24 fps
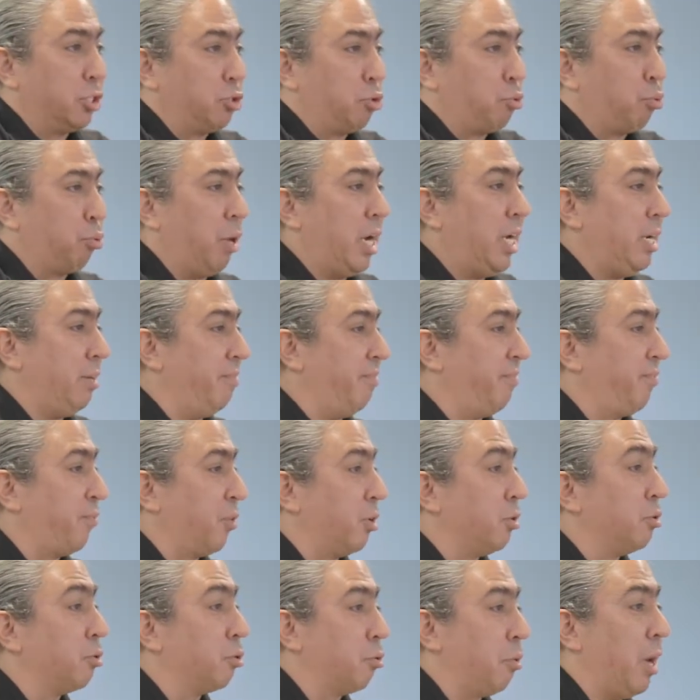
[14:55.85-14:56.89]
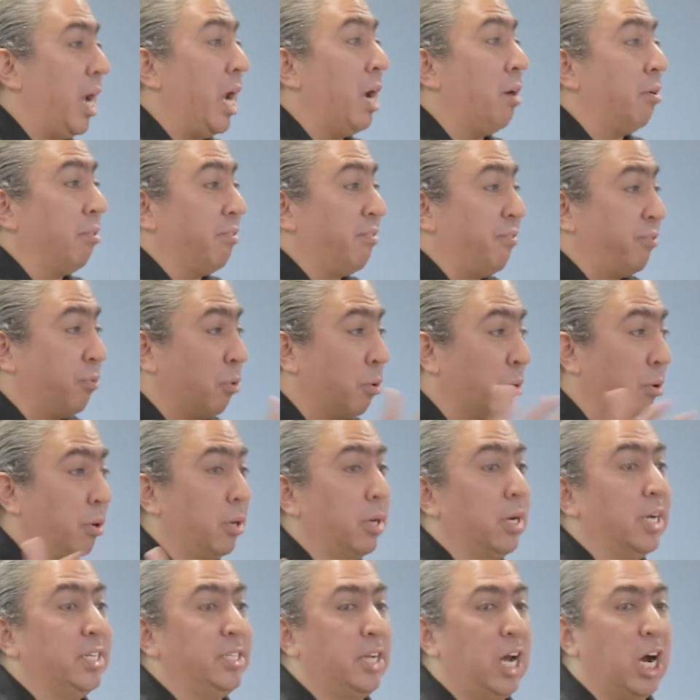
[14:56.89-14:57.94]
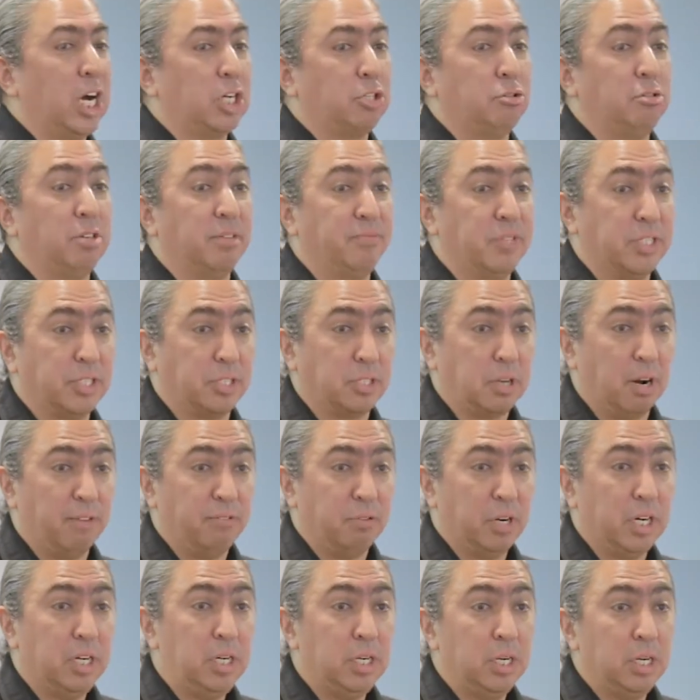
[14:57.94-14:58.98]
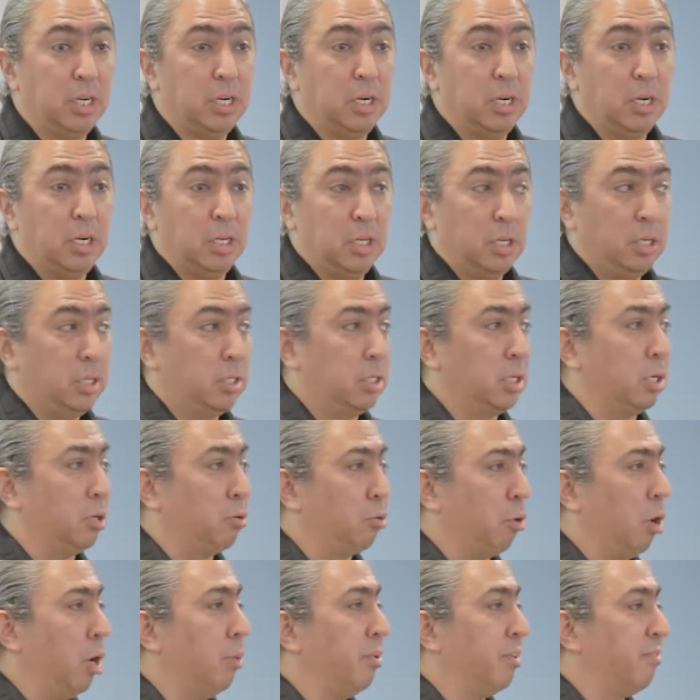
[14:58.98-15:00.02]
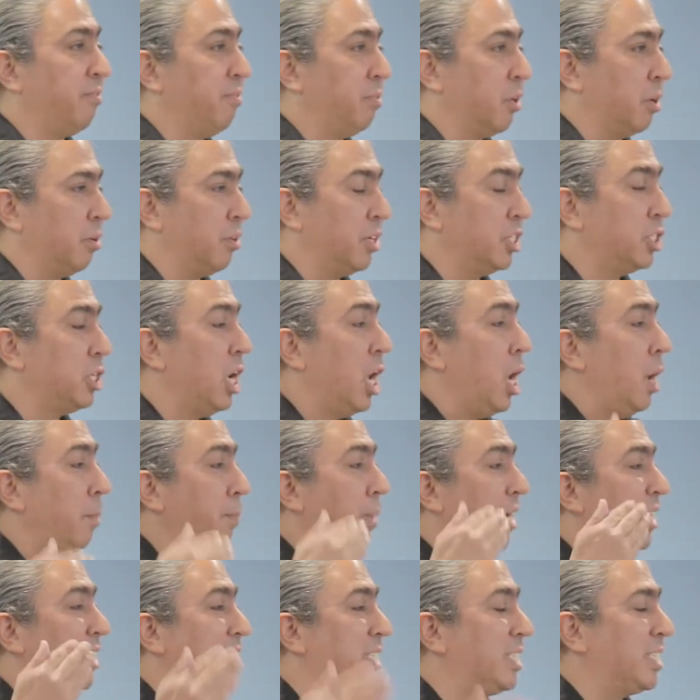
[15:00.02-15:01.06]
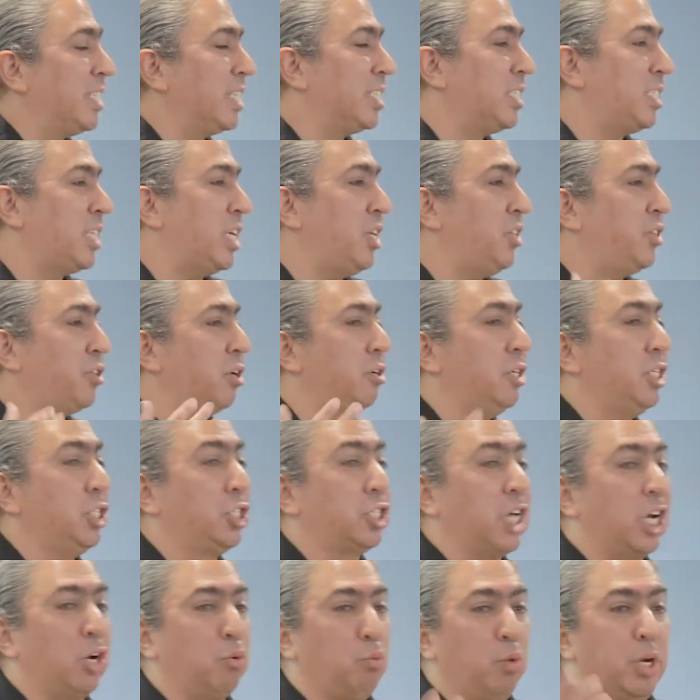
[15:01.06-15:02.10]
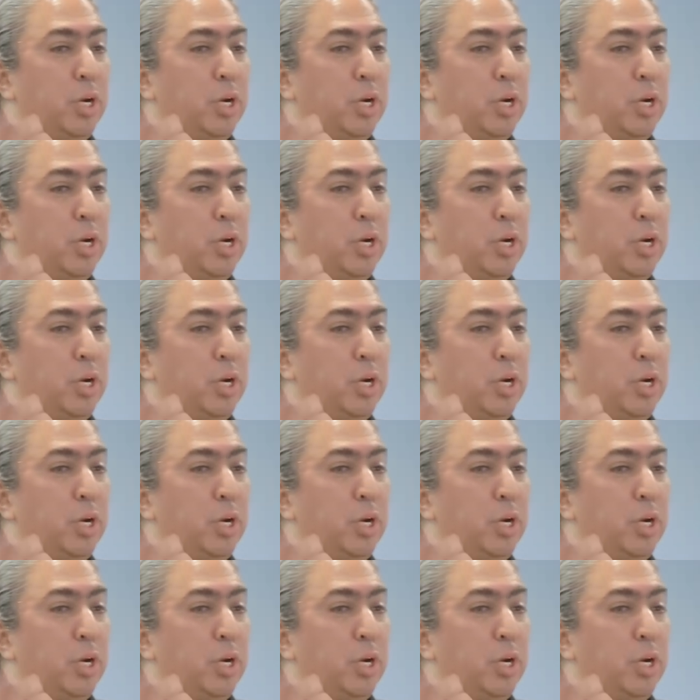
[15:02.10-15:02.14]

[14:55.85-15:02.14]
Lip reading: great fertile ground for a doctrine of discovery to grow and flourish. But in 1630, John